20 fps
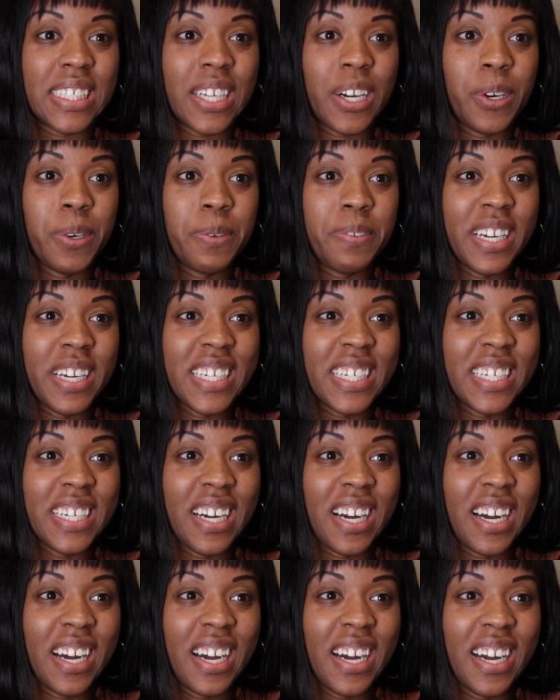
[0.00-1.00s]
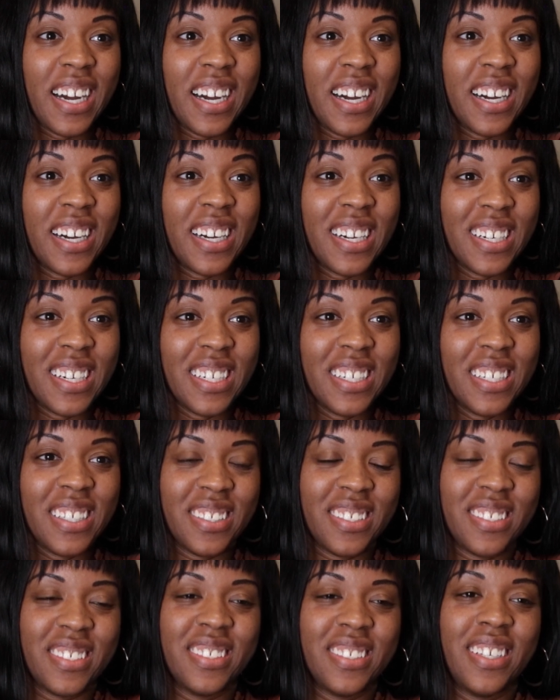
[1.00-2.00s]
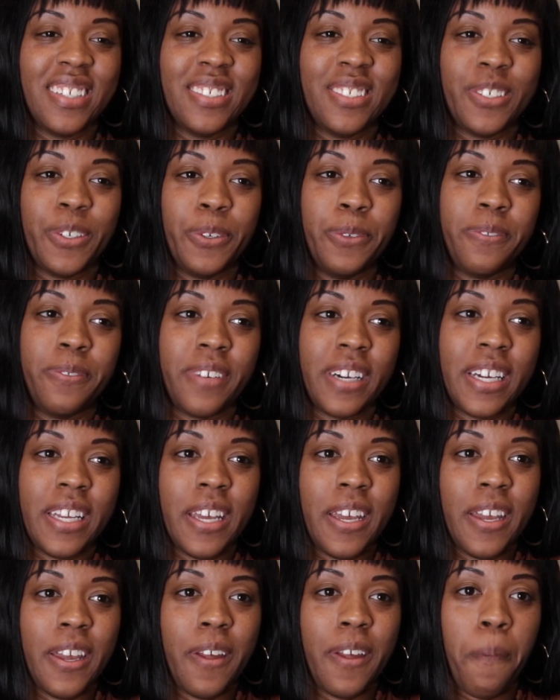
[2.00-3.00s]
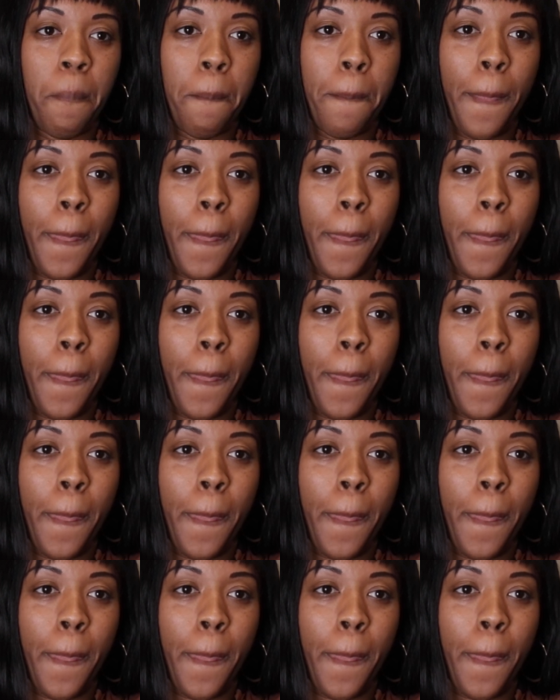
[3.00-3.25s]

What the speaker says: Oh my gosh, that's so funny.